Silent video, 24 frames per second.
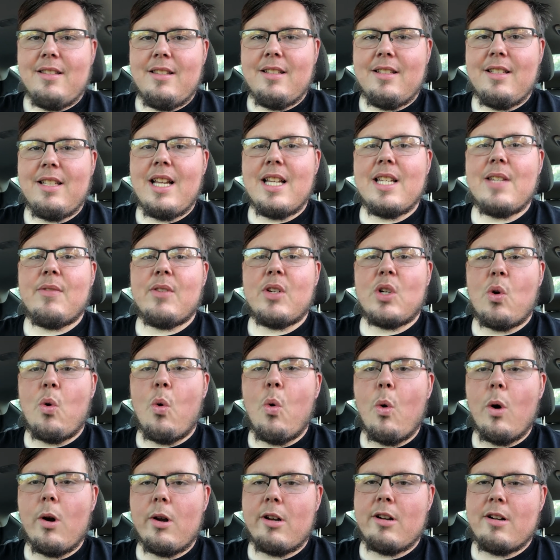the size of a
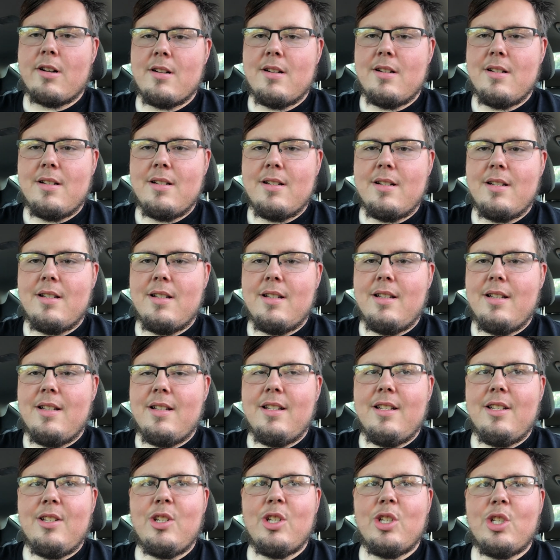quarter
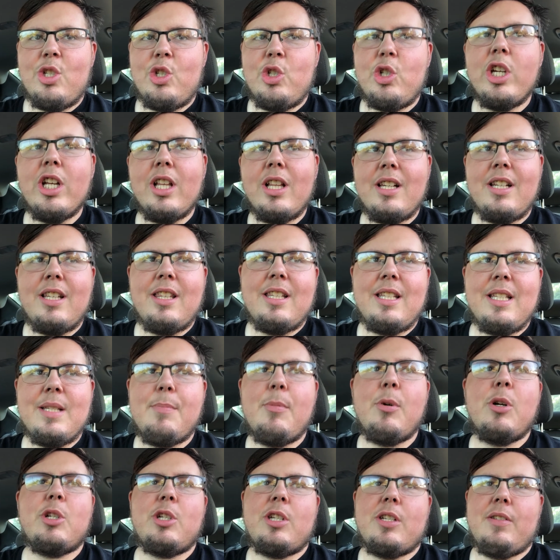just chilling in these
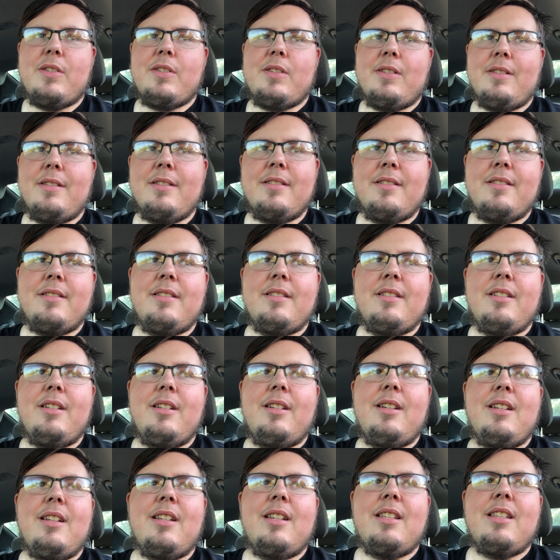bushes.
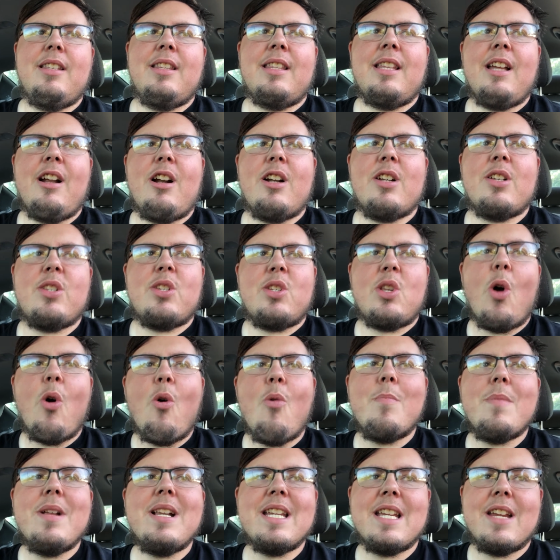There are
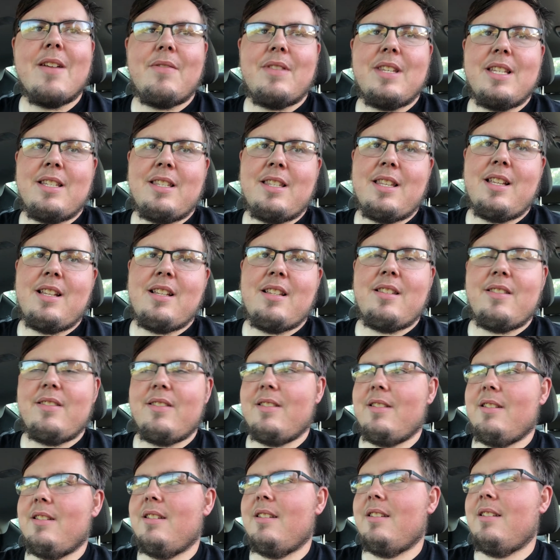so many of these
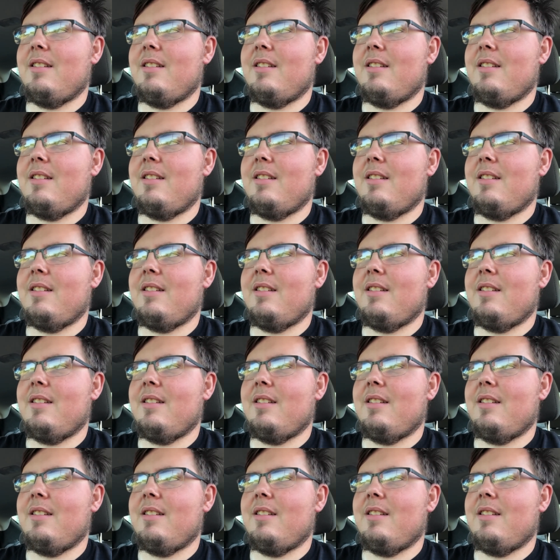things.